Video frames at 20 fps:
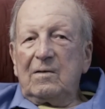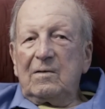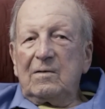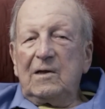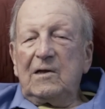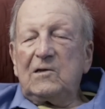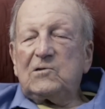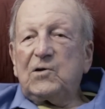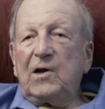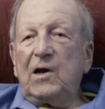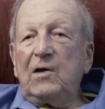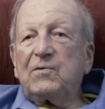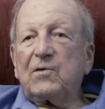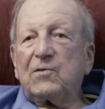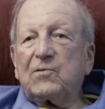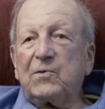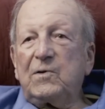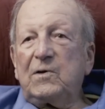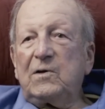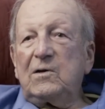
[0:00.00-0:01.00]
They trained for
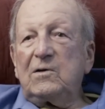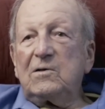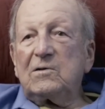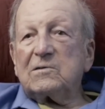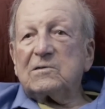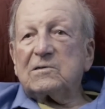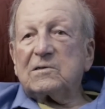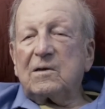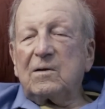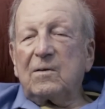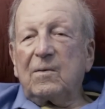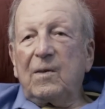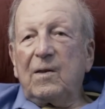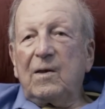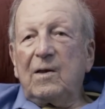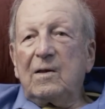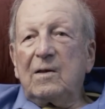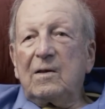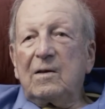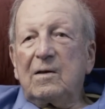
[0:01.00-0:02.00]
3 years.
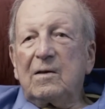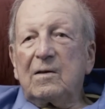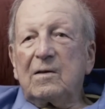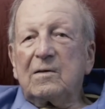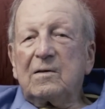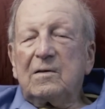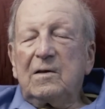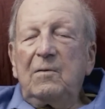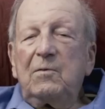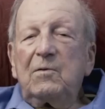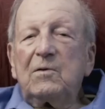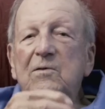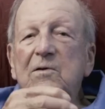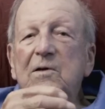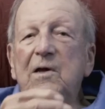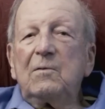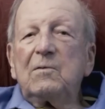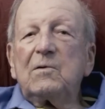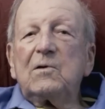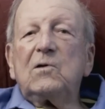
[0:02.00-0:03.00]
They were
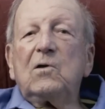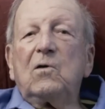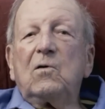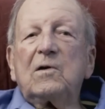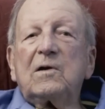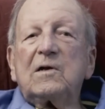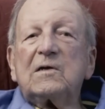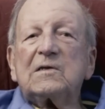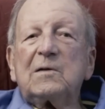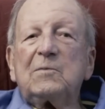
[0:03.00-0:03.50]
known as